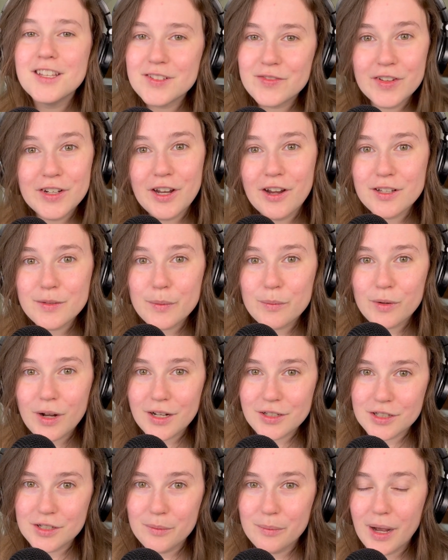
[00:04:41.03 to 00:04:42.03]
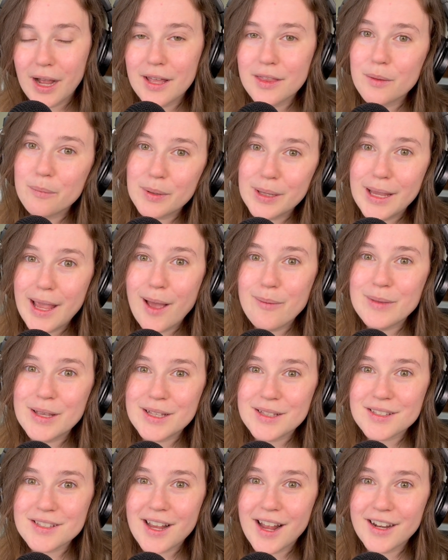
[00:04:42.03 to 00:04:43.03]
video has been brought to you by the PM
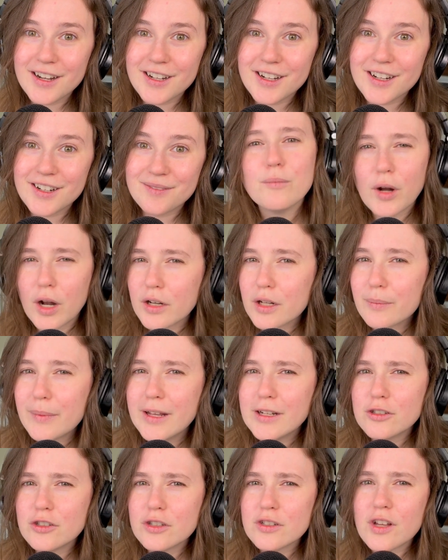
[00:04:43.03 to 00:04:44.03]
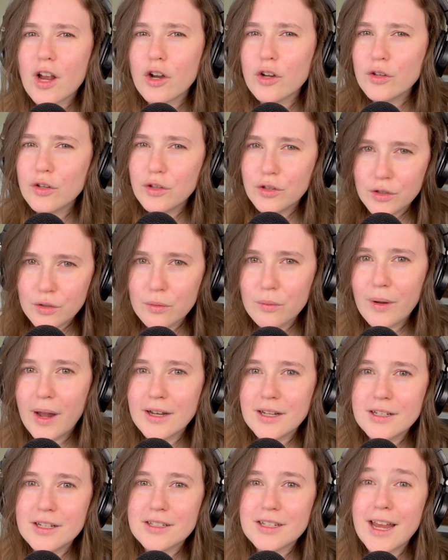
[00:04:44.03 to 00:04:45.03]
Insider. Product managers, are you
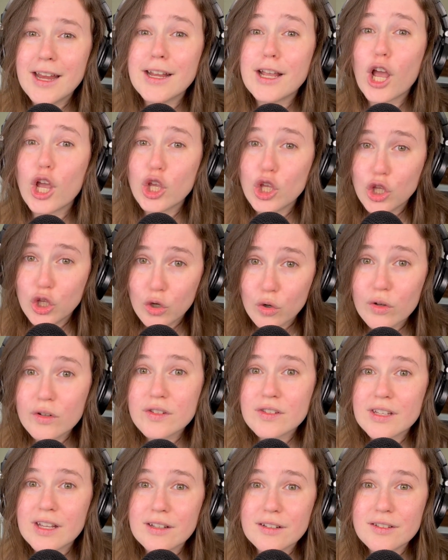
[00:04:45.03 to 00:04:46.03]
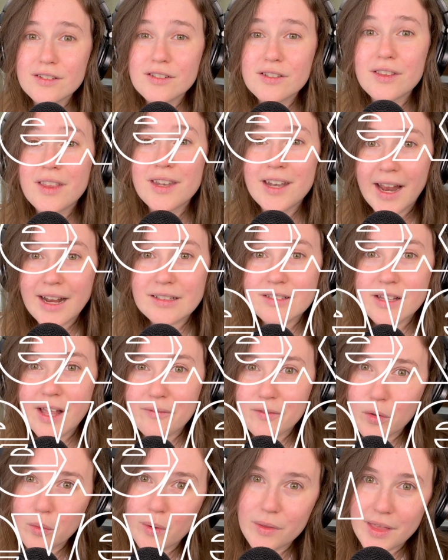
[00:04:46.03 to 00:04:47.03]
ready to take your skills to the next
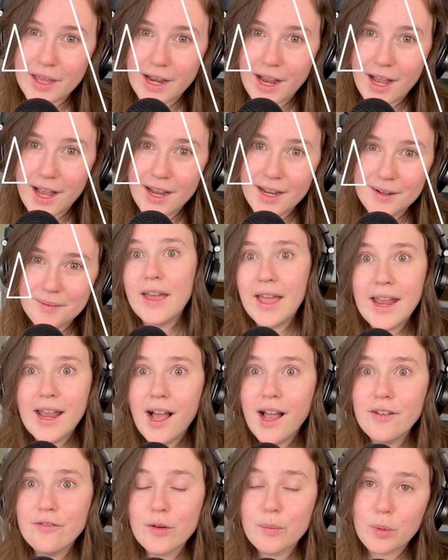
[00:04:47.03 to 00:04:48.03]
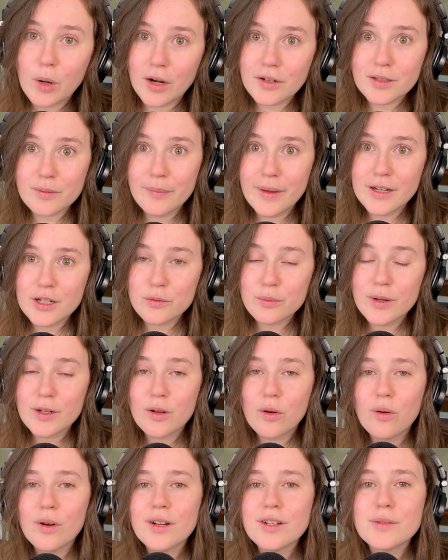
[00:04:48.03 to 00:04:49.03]
level with AI? AI for Product Management
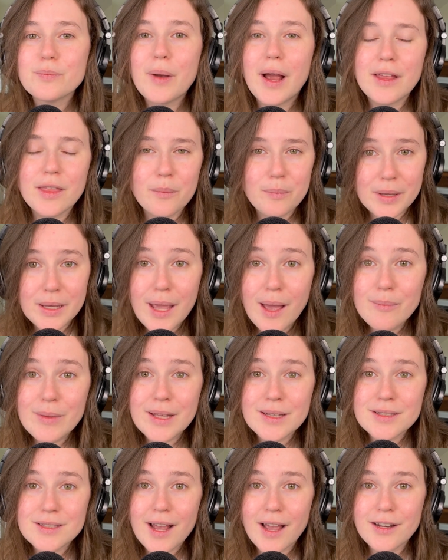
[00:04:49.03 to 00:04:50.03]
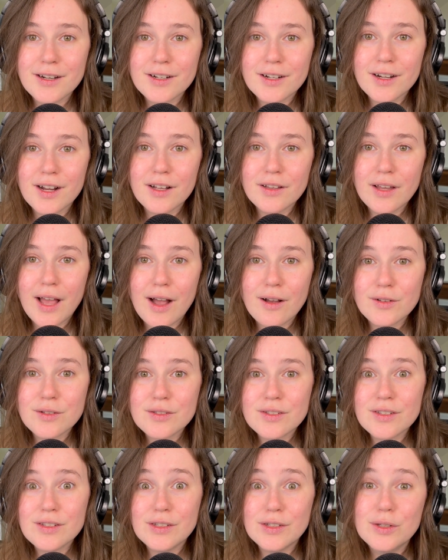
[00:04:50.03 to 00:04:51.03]
course by the PM Insider allows
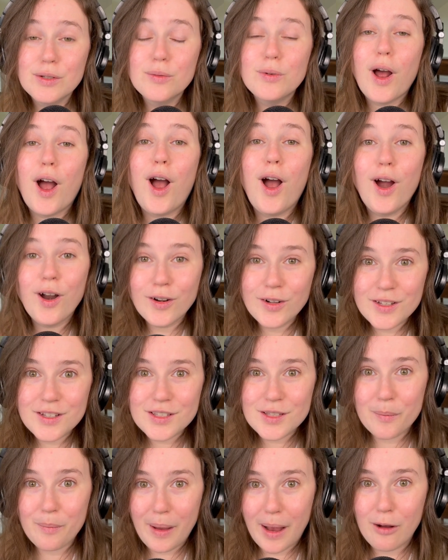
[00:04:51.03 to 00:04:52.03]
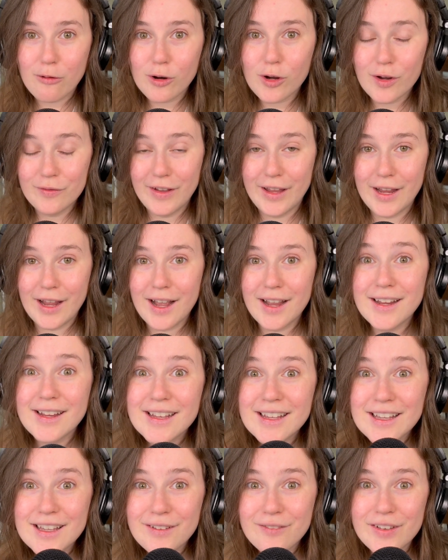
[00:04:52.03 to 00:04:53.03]
you to harness the power of AI
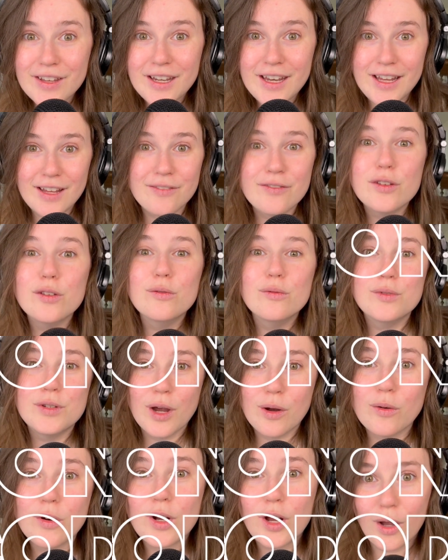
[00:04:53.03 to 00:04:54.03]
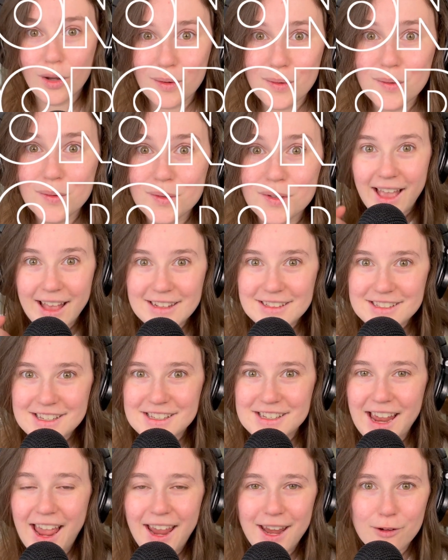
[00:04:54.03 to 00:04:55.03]
even if you don't code. And
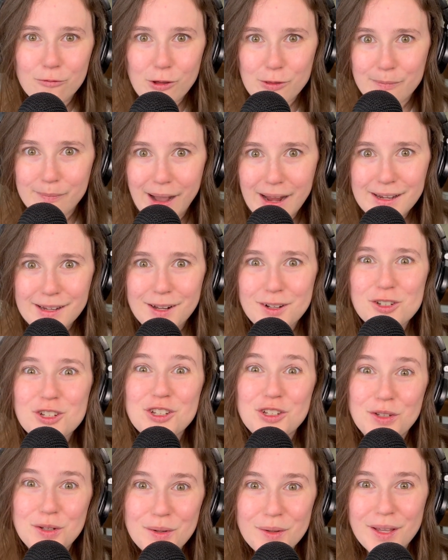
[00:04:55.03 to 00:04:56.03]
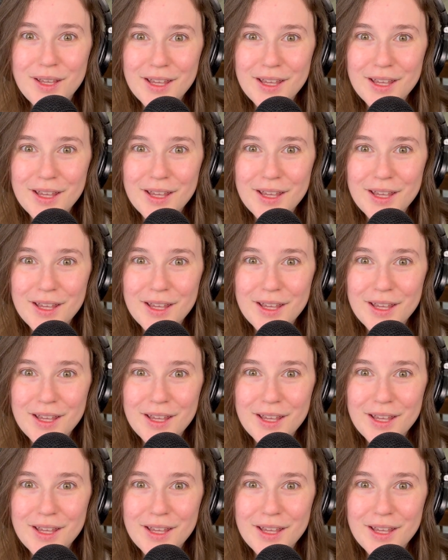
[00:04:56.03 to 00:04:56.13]
today, with my code, you can